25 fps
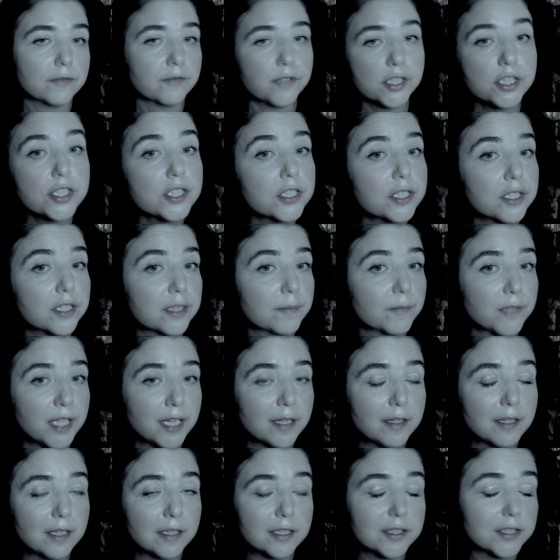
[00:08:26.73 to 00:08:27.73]
which
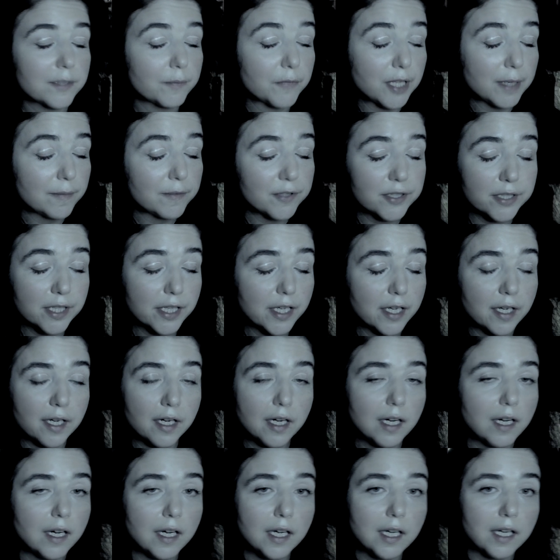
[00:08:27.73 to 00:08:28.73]
sometimes they
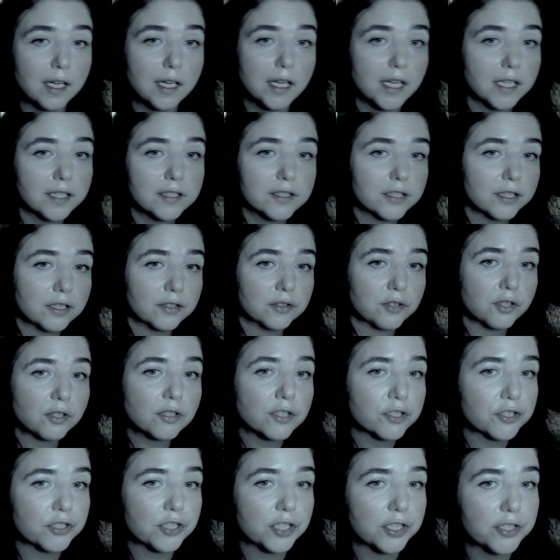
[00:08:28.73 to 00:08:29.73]
are excellent
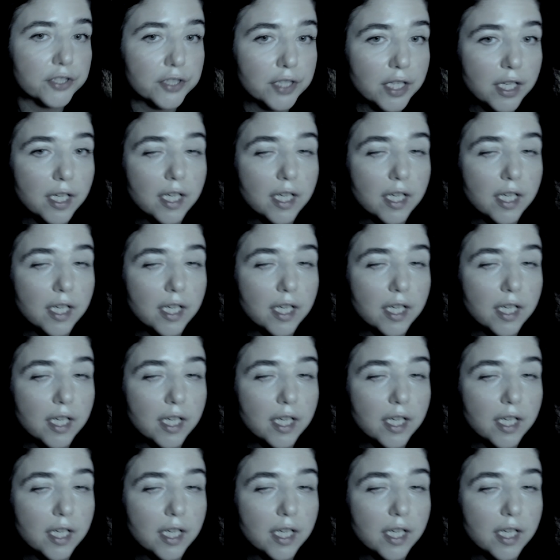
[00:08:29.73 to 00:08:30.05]
orchestras.